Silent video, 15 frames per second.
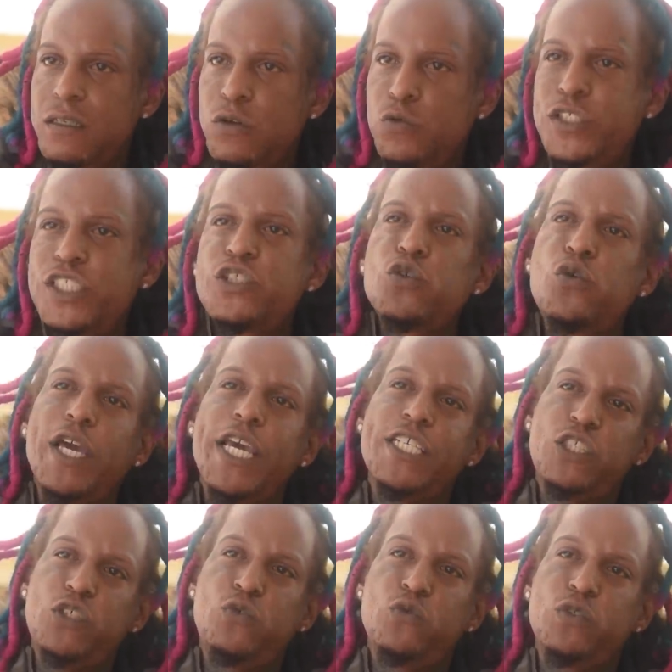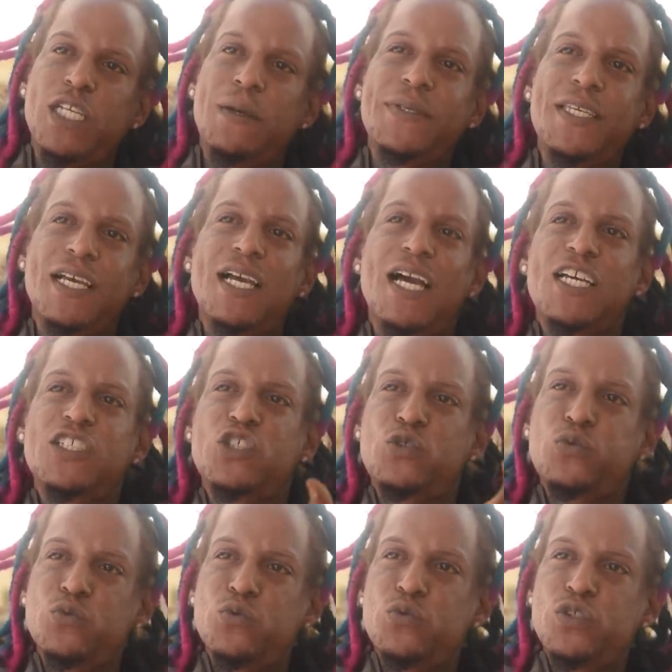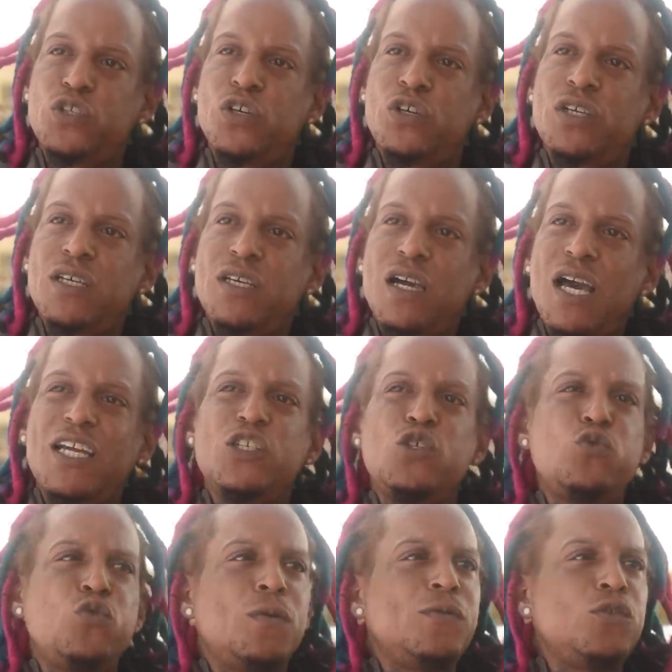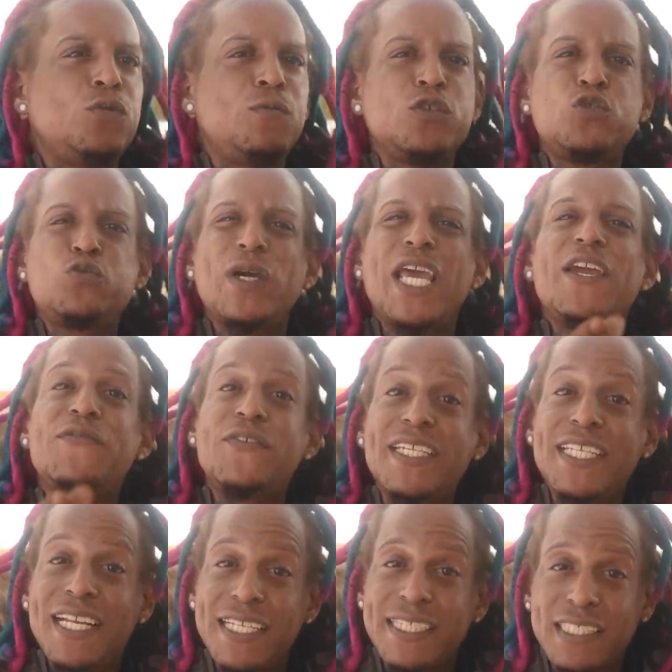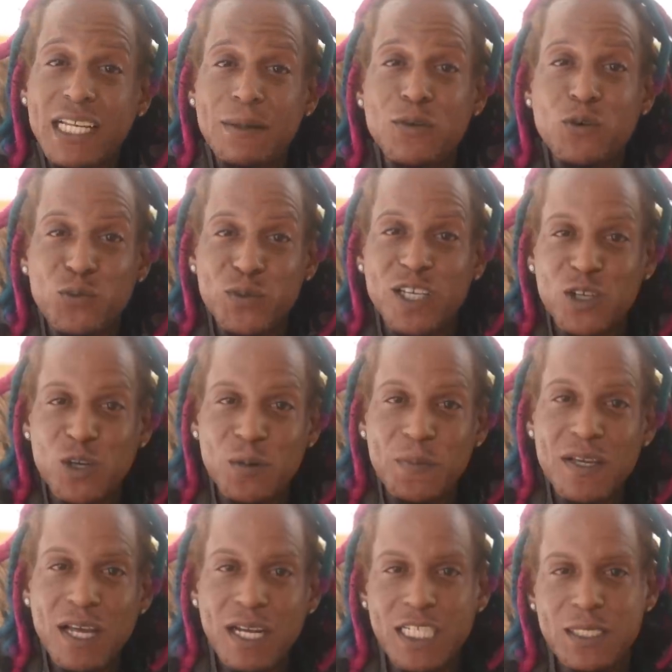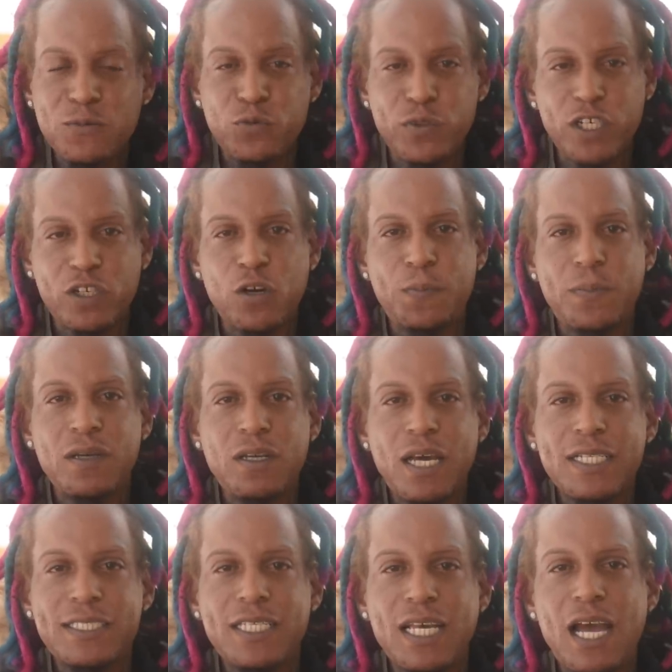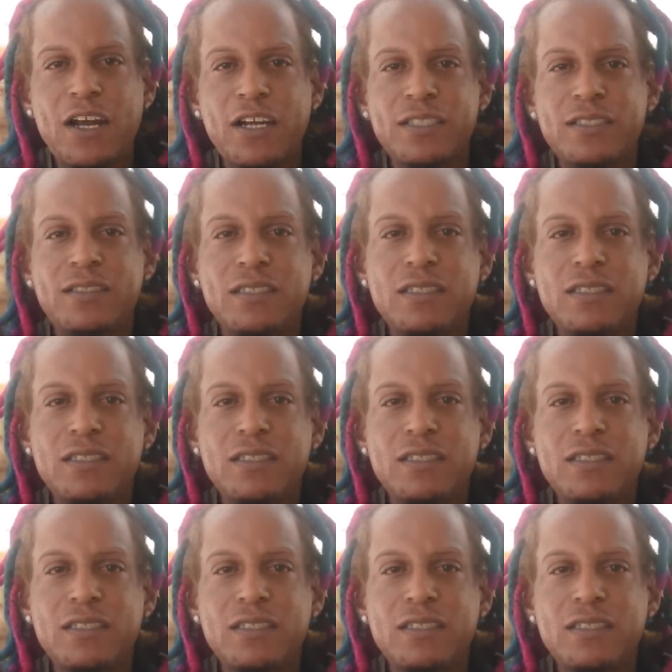Which is no excuse. I can go to a studio and do what I do, but through every day little I wake up, and as I wake up I say, alright,